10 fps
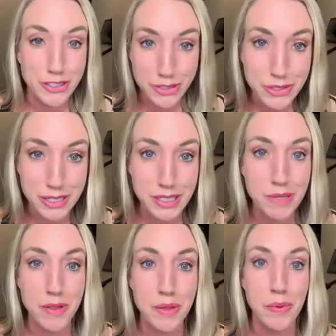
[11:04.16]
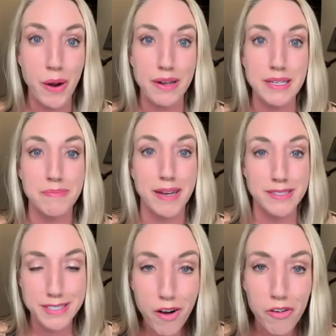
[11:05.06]
using some of the products
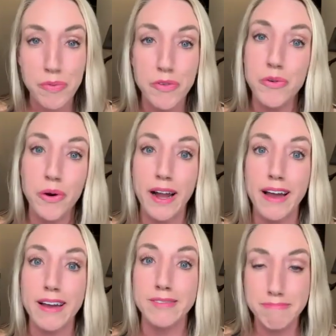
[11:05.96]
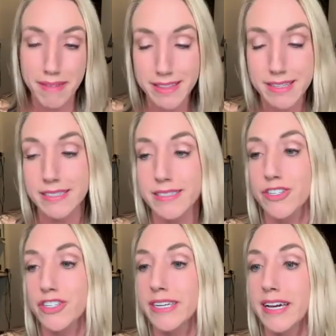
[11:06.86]
myself before I made the
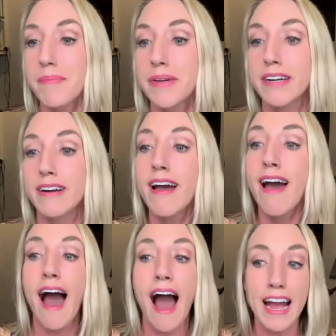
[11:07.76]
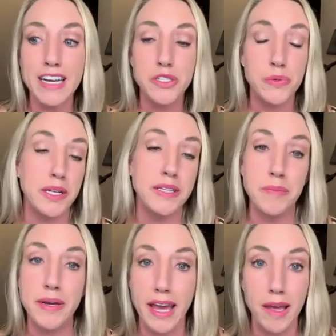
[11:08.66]
decision to come here. I just quickly
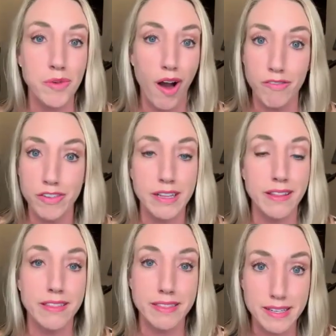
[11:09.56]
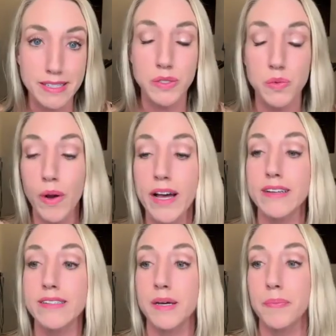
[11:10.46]
became confident that this
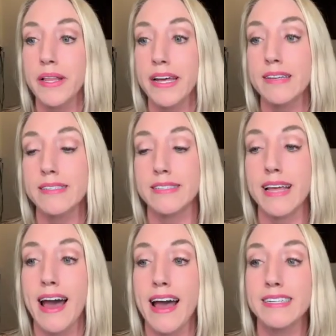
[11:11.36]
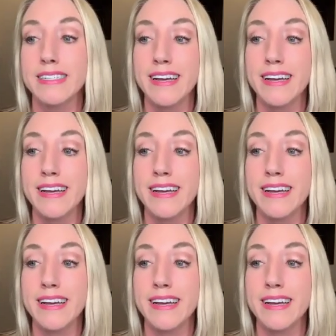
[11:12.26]
was a place that